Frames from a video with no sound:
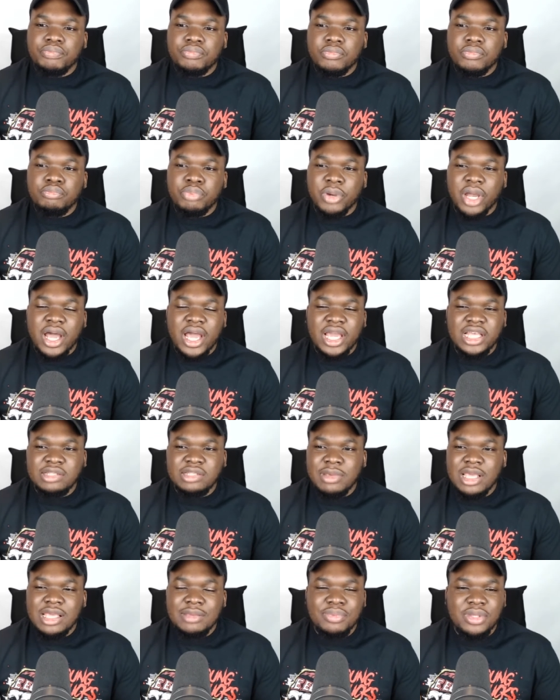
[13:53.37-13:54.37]
behind
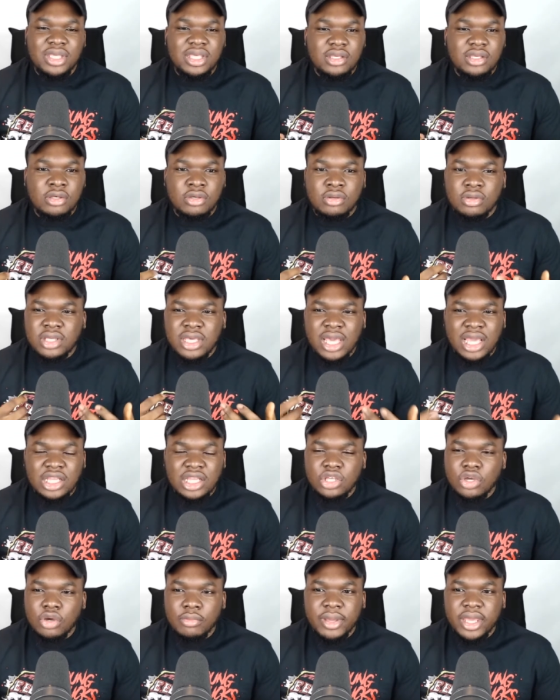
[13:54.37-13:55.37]
maybe
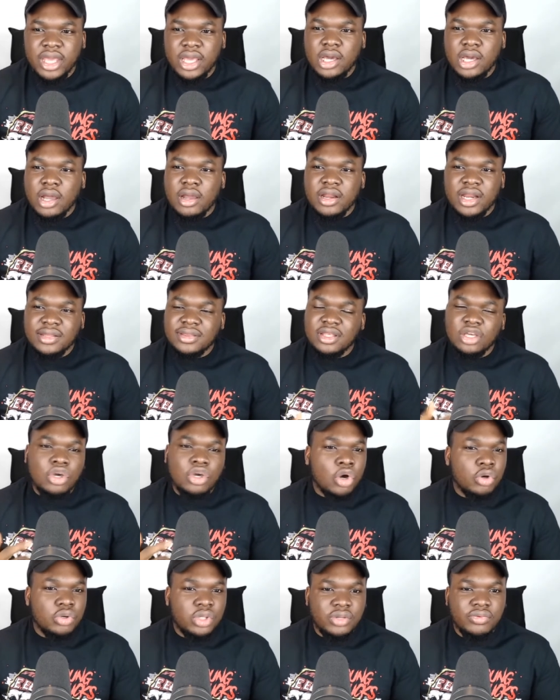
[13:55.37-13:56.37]
Kenny Omega and I think
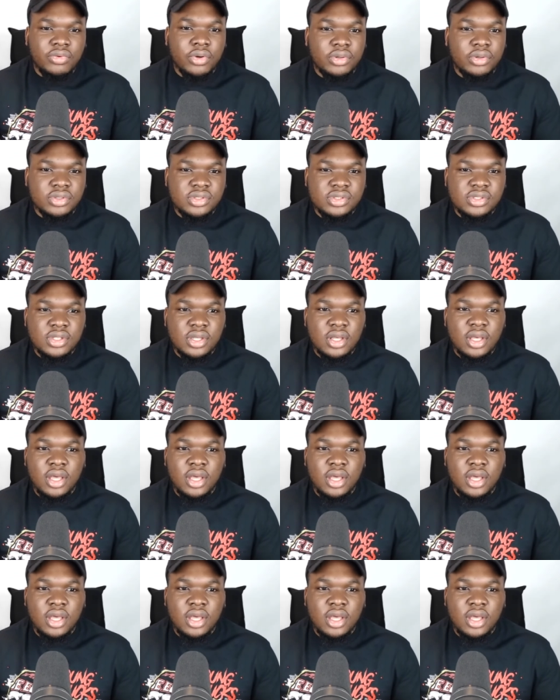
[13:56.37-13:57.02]
Cody Rhodes.